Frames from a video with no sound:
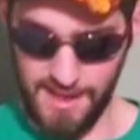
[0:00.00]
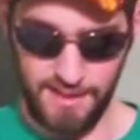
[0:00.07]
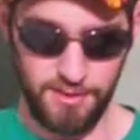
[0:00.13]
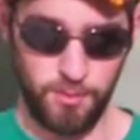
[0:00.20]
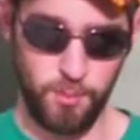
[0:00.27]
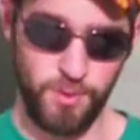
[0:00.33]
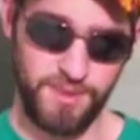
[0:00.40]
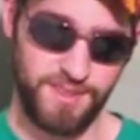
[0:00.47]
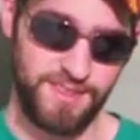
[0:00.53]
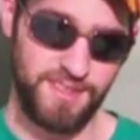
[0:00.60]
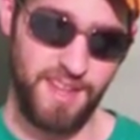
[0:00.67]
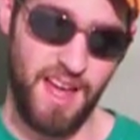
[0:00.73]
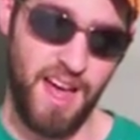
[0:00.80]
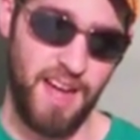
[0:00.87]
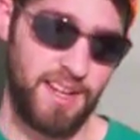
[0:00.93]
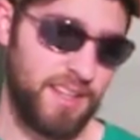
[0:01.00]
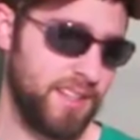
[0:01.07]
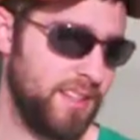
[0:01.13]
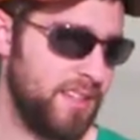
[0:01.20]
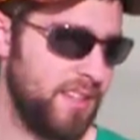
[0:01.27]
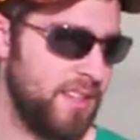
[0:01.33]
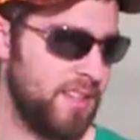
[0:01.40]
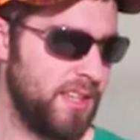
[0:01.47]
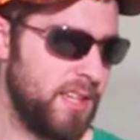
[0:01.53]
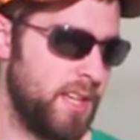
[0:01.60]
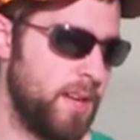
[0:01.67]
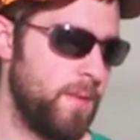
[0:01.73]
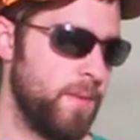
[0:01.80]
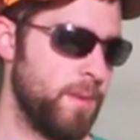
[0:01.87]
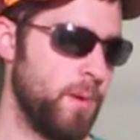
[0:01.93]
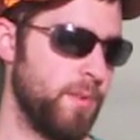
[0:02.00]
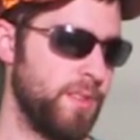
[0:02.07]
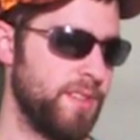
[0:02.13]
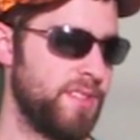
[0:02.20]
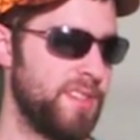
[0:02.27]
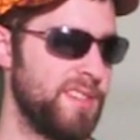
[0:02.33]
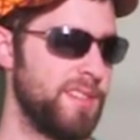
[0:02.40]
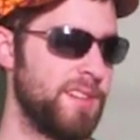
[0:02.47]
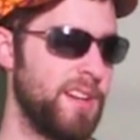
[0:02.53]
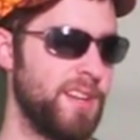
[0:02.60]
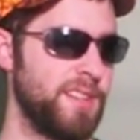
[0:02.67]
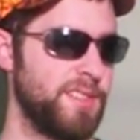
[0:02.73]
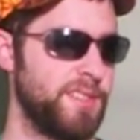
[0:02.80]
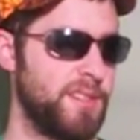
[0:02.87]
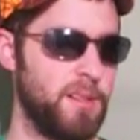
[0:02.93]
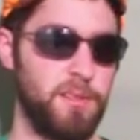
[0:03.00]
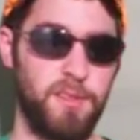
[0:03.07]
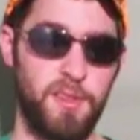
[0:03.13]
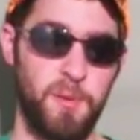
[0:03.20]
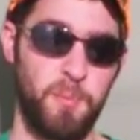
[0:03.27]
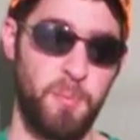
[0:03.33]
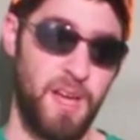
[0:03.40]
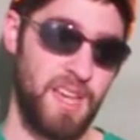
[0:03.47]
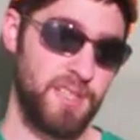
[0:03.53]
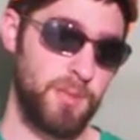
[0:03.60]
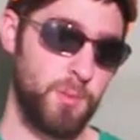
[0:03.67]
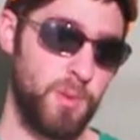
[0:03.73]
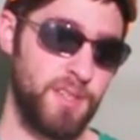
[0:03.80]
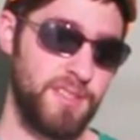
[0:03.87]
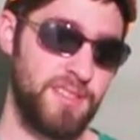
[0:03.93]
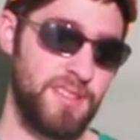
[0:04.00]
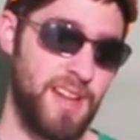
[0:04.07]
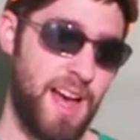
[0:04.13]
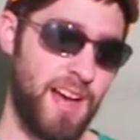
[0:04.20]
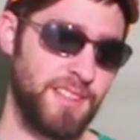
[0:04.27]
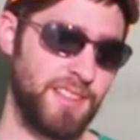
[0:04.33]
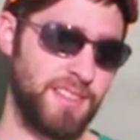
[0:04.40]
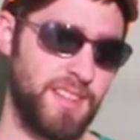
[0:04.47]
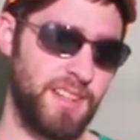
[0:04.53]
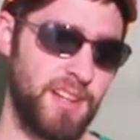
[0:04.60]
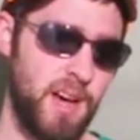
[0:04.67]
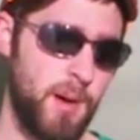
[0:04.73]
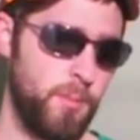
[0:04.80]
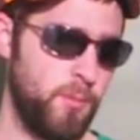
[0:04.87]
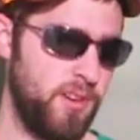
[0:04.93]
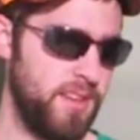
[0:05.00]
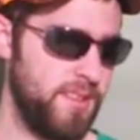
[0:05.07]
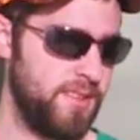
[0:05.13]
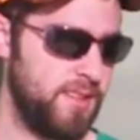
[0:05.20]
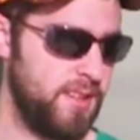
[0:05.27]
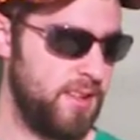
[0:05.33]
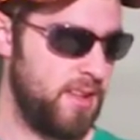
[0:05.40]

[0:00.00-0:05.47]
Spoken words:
like the wood stock, even though this isn't necessarily the best wood stock that they come with.